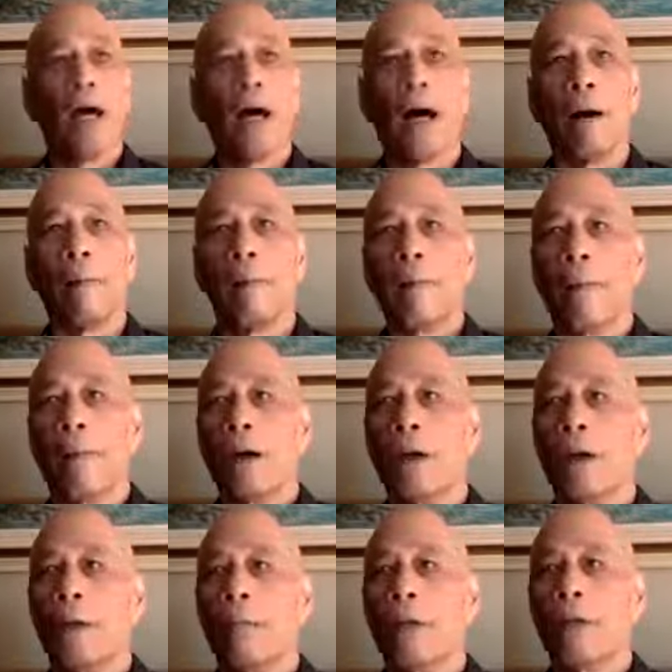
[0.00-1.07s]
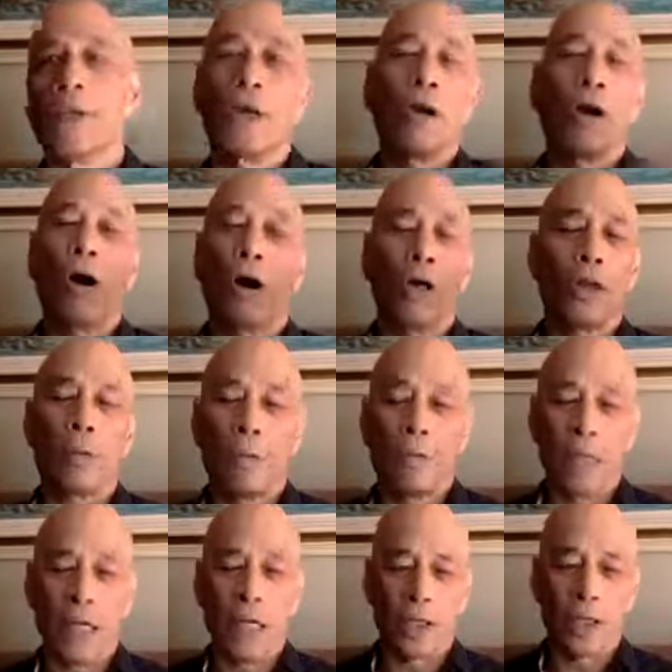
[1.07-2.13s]
But there are other
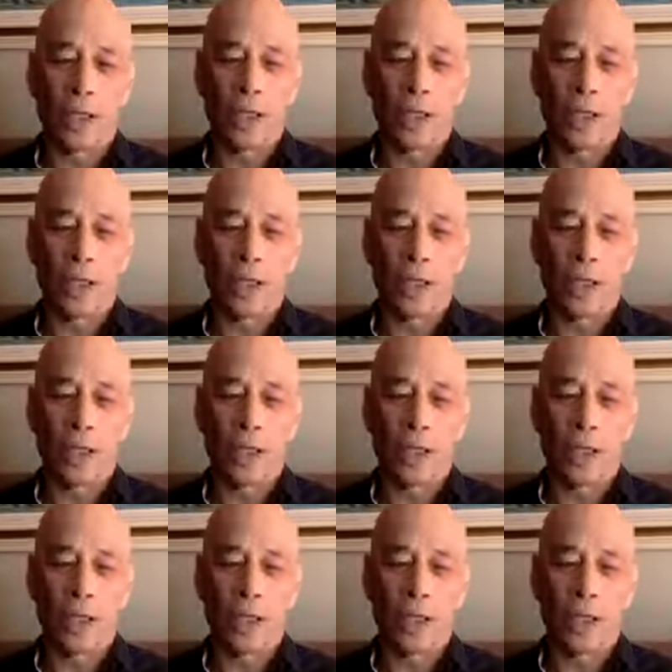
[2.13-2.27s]
beings